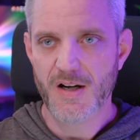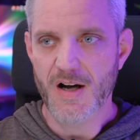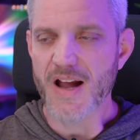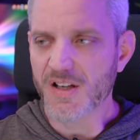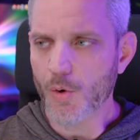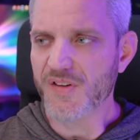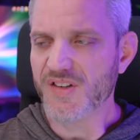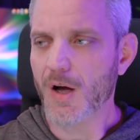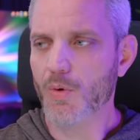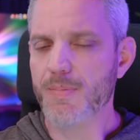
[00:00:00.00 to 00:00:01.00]
I can always
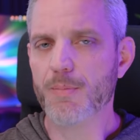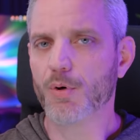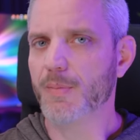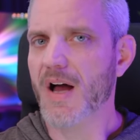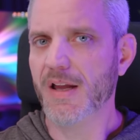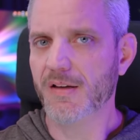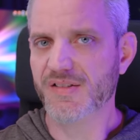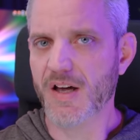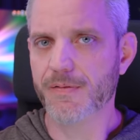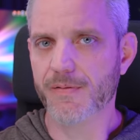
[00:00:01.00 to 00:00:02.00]
tell when people are buying
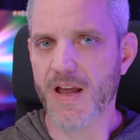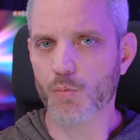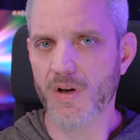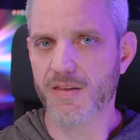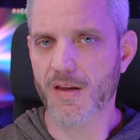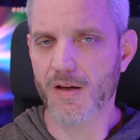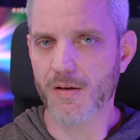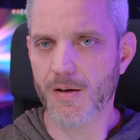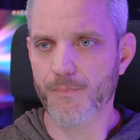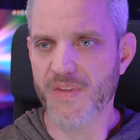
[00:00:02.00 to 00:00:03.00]
stuff and when
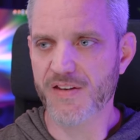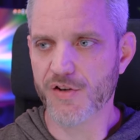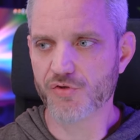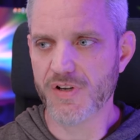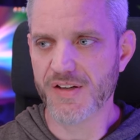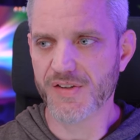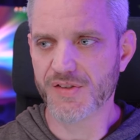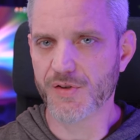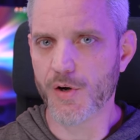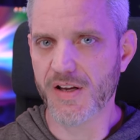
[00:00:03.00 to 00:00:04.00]
the industry is
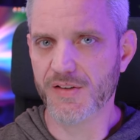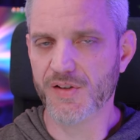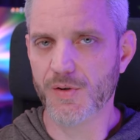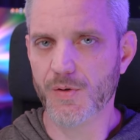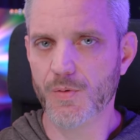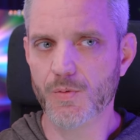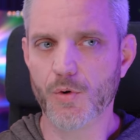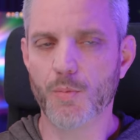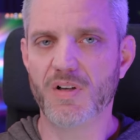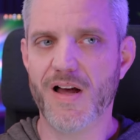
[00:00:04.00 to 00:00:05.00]
starting to
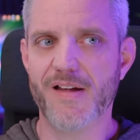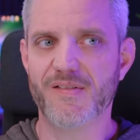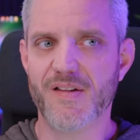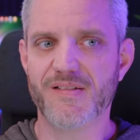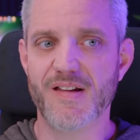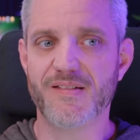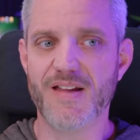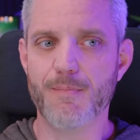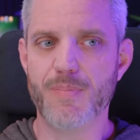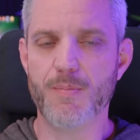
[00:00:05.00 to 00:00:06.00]
normalize in the sense
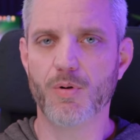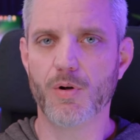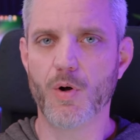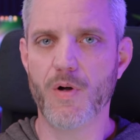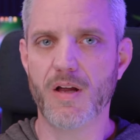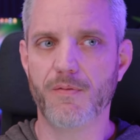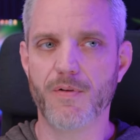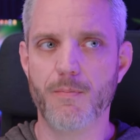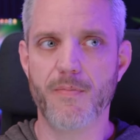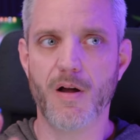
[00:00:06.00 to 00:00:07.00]
that people are going
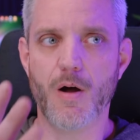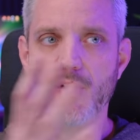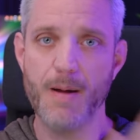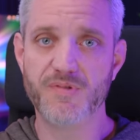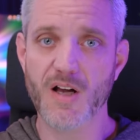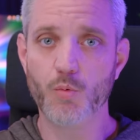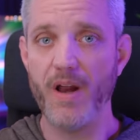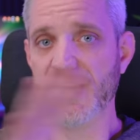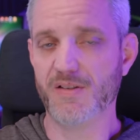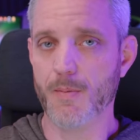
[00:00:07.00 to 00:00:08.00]
from there, okay I'm done
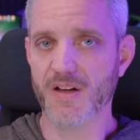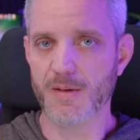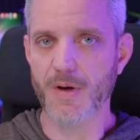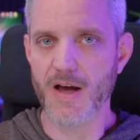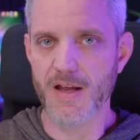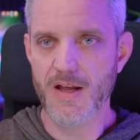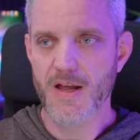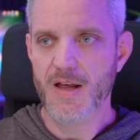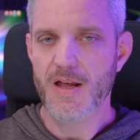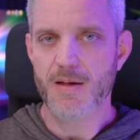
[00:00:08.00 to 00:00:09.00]
waiting till I'm going to buy
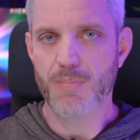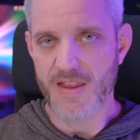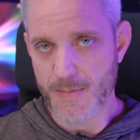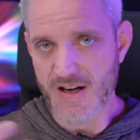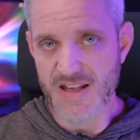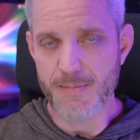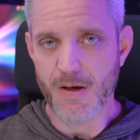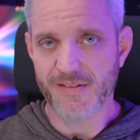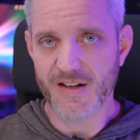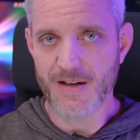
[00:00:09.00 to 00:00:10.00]
by the amount of
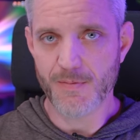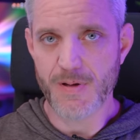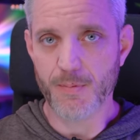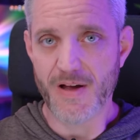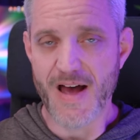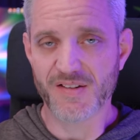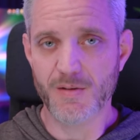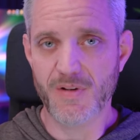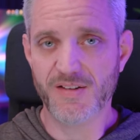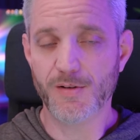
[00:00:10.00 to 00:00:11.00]
emails I get from people
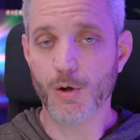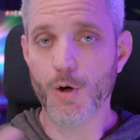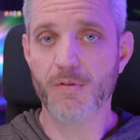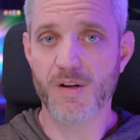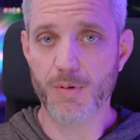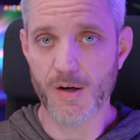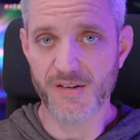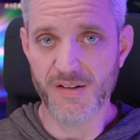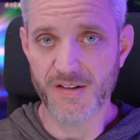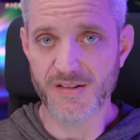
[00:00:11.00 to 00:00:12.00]
asking me to look over their
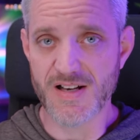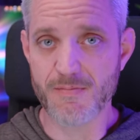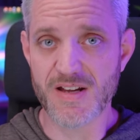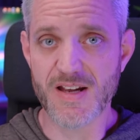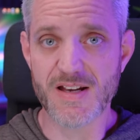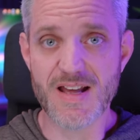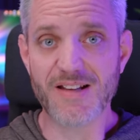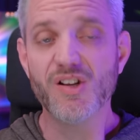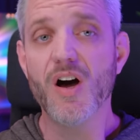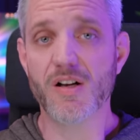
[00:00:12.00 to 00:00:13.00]
parts list. And I've been getting
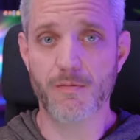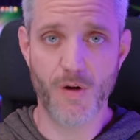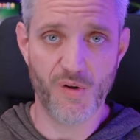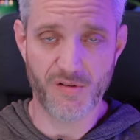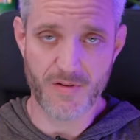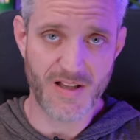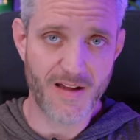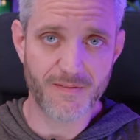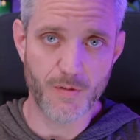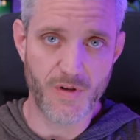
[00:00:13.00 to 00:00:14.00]
a ton of those over the
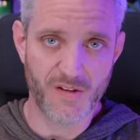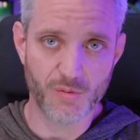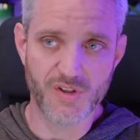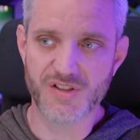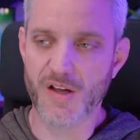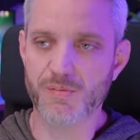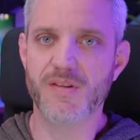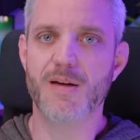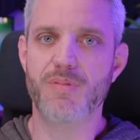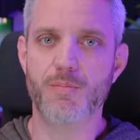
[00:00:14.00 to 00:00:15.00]
last few weeks, which tells me
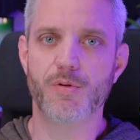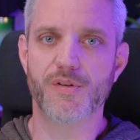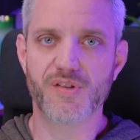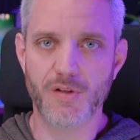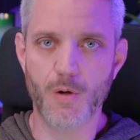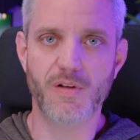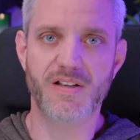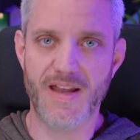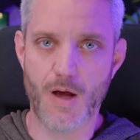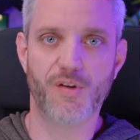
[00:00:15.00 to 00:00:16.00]
that people are slowly
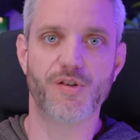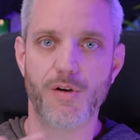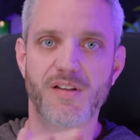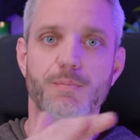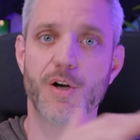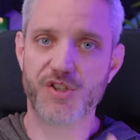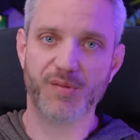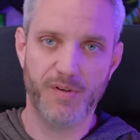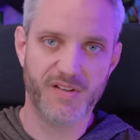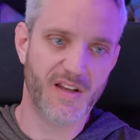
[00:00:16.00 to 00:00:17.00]
now starting to
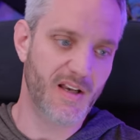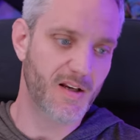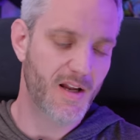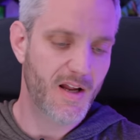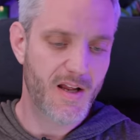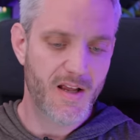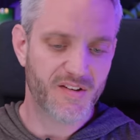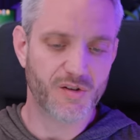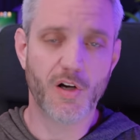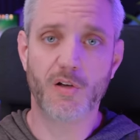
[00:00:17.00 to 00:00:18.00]
purchase once again.
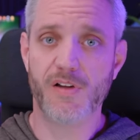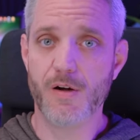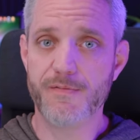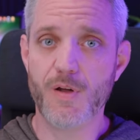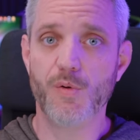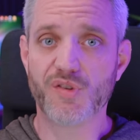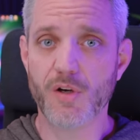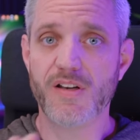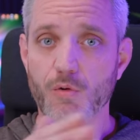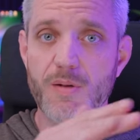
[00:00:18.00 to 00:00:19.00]
So not only are views
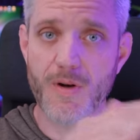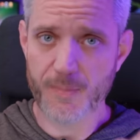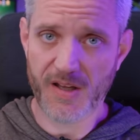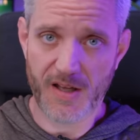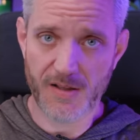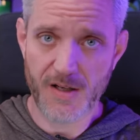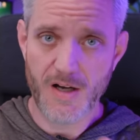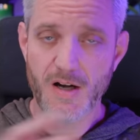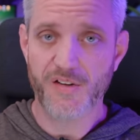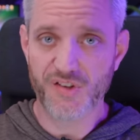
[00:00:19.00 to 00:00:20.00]
starting to creep up again,
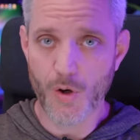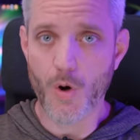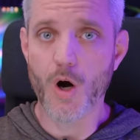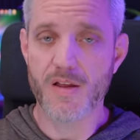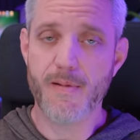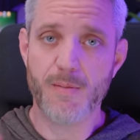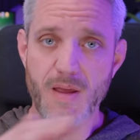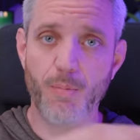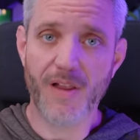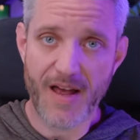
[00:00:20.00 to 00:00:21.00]
so are the amount of
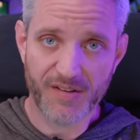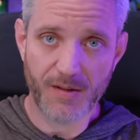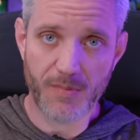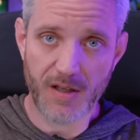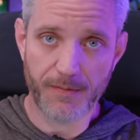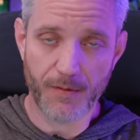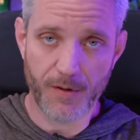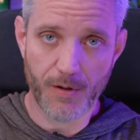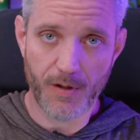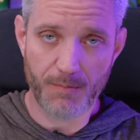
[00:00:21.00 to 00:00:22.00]
people asking me for
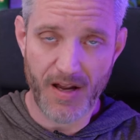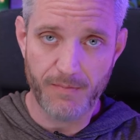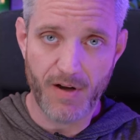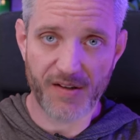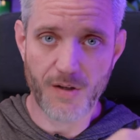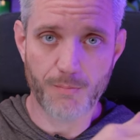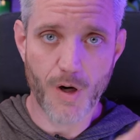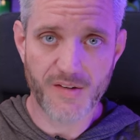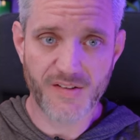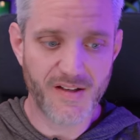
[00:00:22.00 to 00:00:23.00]
their, my advice on
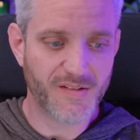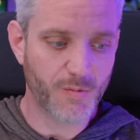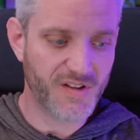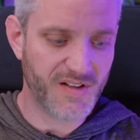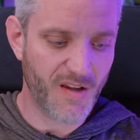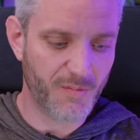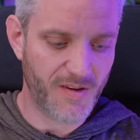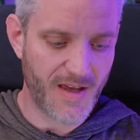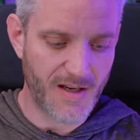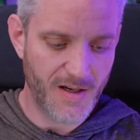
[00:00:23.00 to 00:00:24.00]
parts lists, which tells
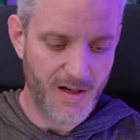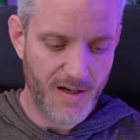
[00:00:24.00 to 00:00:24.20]
me that